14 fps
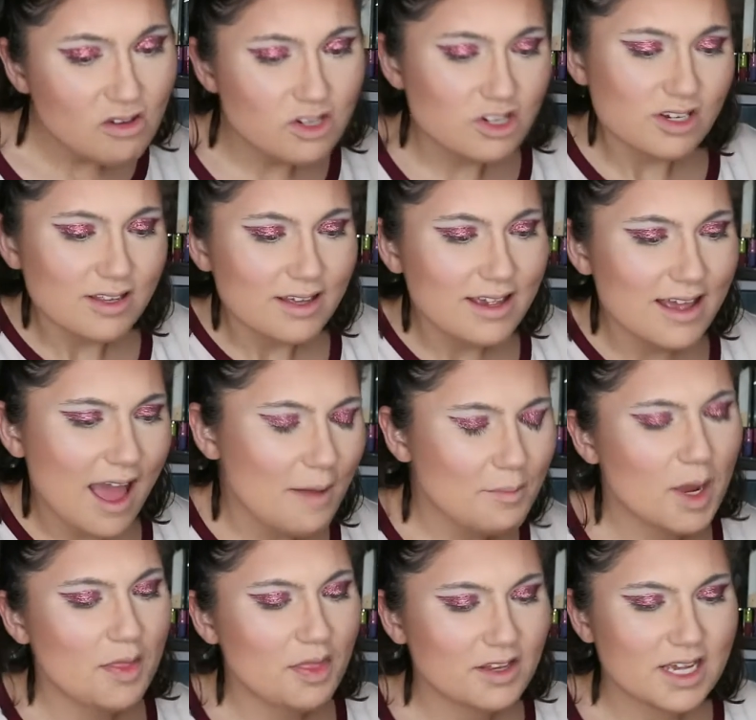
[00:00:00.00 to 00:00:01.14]
usually I'm
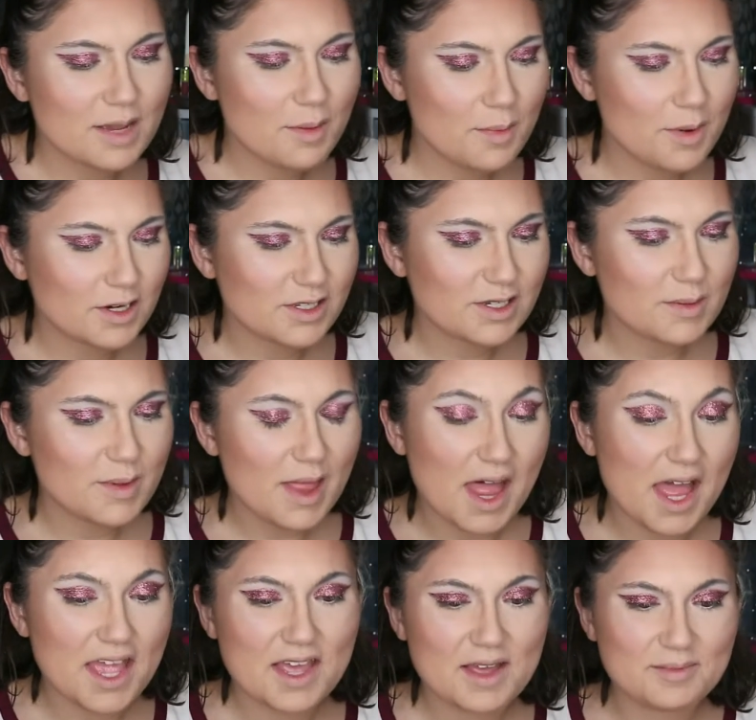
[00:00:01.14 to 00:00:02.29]
not the type of person to be
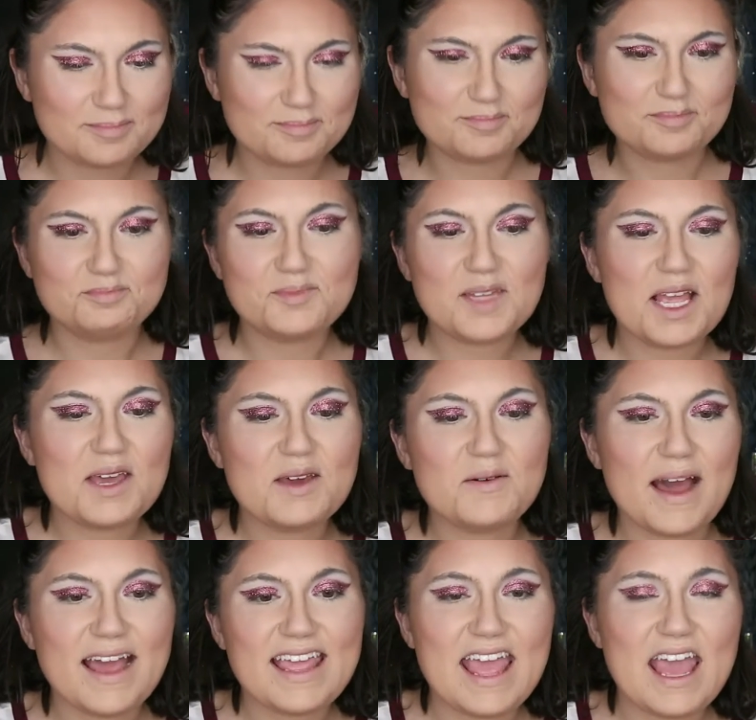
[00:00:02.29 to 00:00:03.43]
like, ew,
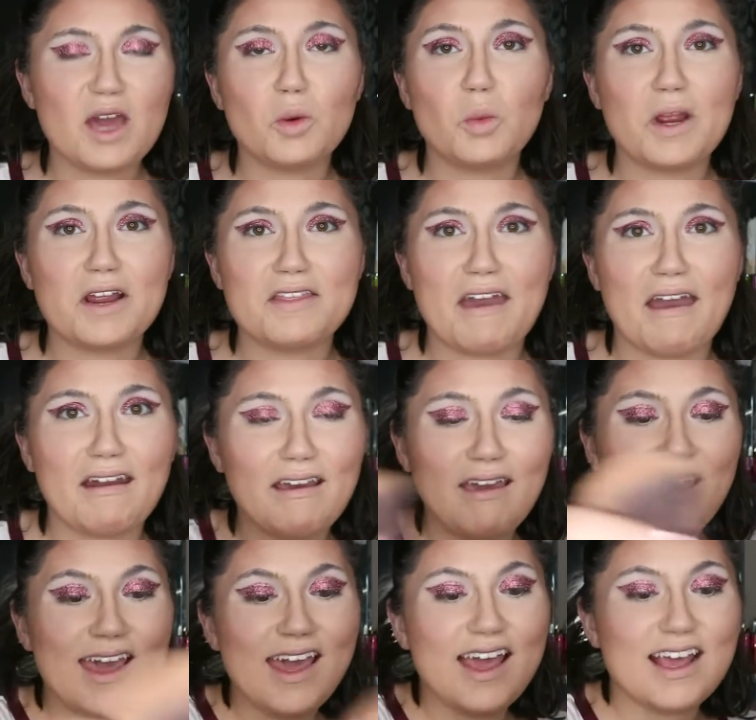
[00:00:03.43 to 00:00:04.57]
I can't wear that.
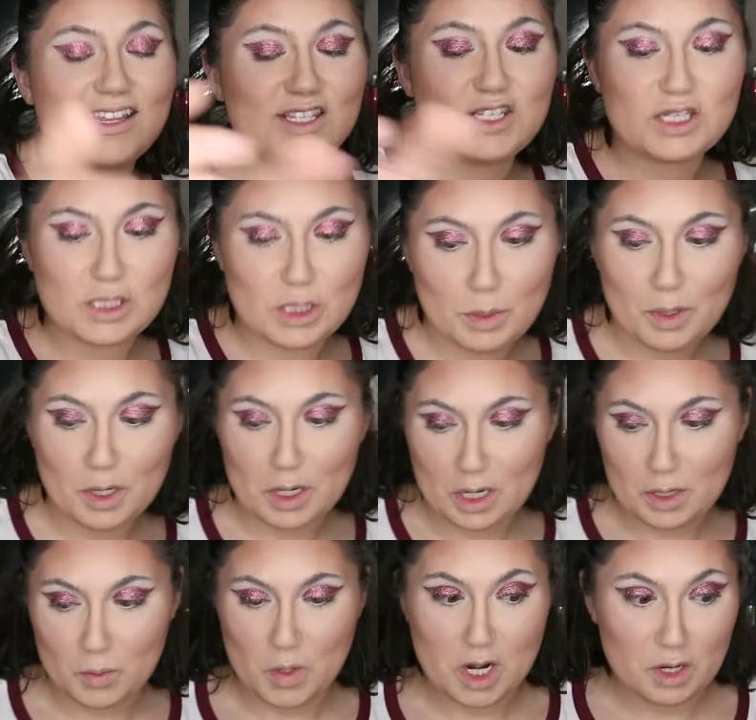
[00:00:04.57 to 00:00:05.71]
It's super
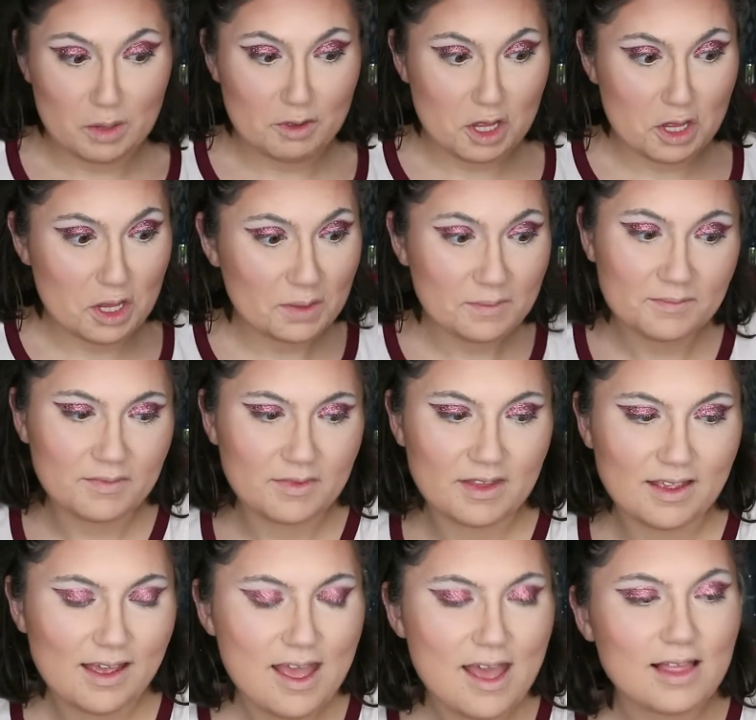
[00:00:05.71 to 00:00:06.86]
unwearable.
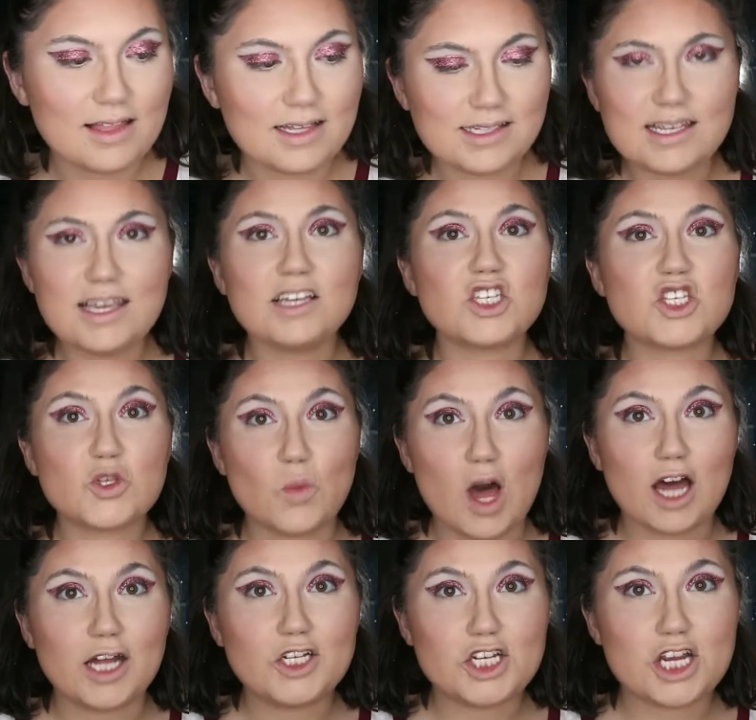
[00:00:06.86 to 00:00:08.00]
Let's see a
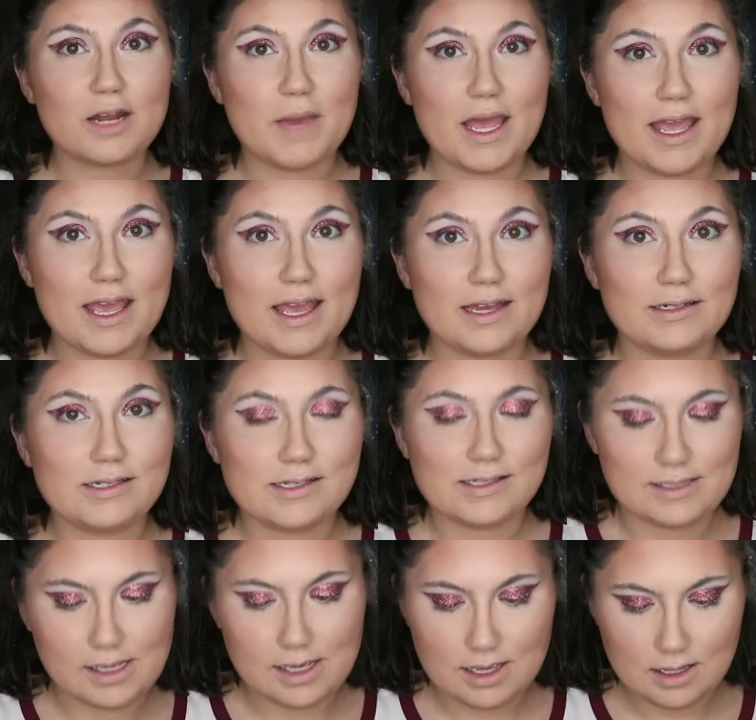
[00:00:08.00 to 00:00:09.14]
swatch on my hand to
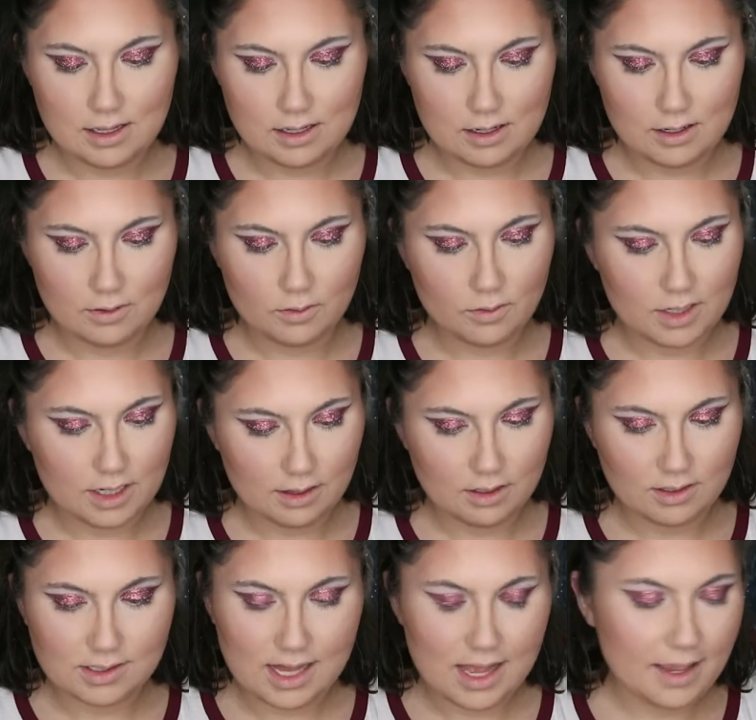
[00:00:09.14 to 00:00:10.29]
see, you know, what it
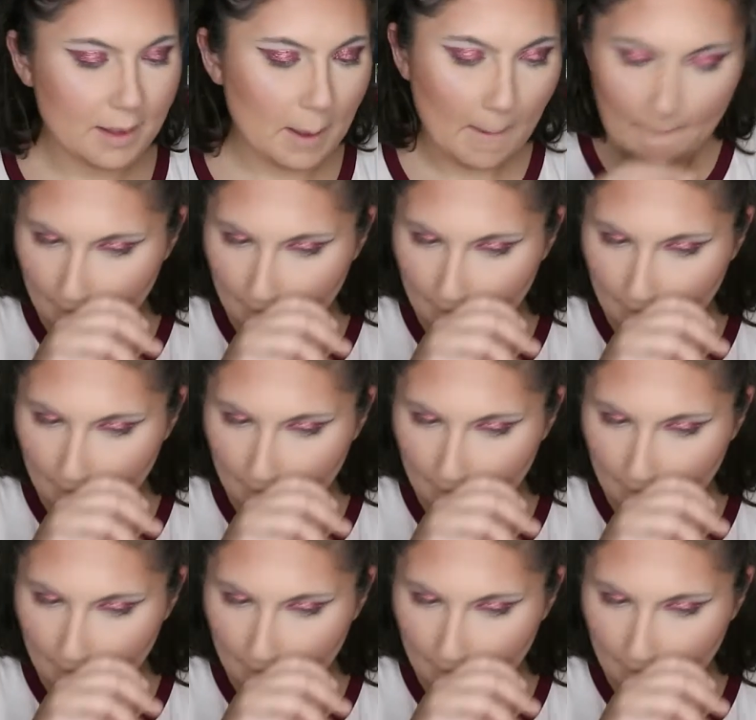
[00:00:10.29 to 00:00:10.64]
looks like.